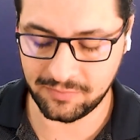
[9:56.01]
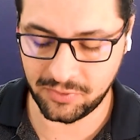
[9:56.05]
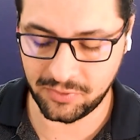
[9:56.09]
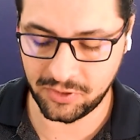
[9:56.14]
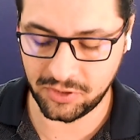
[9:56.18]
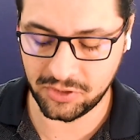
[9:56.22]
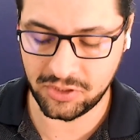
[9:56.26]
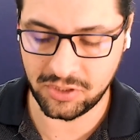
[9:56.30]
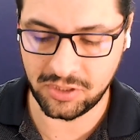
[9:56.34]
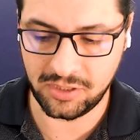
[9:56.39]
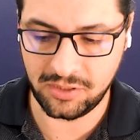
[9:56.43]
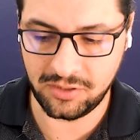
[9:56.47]

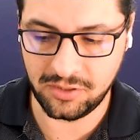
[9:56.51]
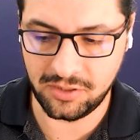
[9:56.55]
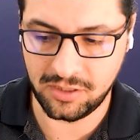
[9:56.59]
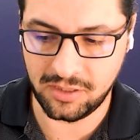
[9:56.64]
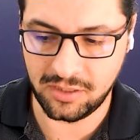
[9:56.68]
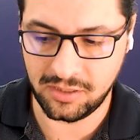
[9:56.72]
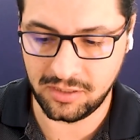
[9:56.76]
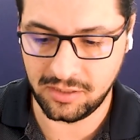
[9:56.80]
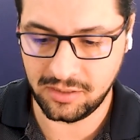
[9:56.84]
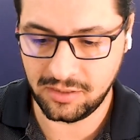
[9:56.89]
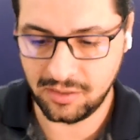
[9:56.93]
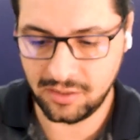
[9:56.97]
person in
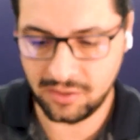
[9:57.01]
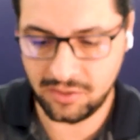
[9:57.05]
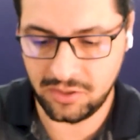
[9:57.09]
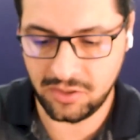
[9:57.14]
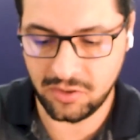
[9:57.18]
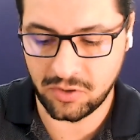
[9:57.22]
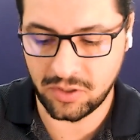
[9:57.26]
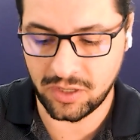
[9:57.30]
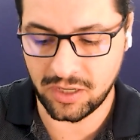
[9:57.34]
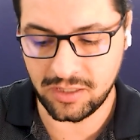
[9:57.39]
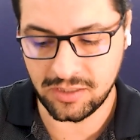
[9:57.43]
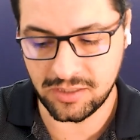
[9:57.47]
the
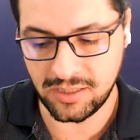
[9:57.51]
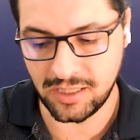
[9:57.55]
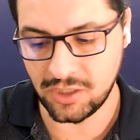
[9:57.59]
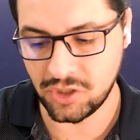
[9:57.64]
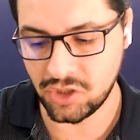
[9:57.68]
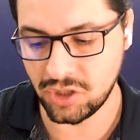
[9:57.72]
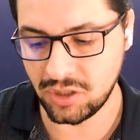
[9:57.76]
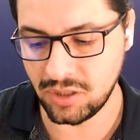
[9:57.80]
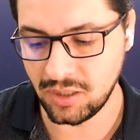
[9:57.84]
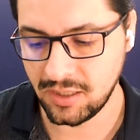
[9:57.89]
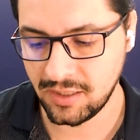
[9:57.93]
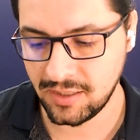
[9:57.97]

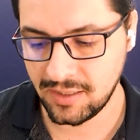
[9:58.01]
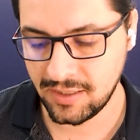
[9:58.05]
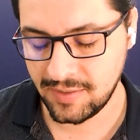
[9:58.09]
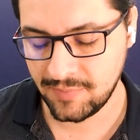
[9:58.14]
organization.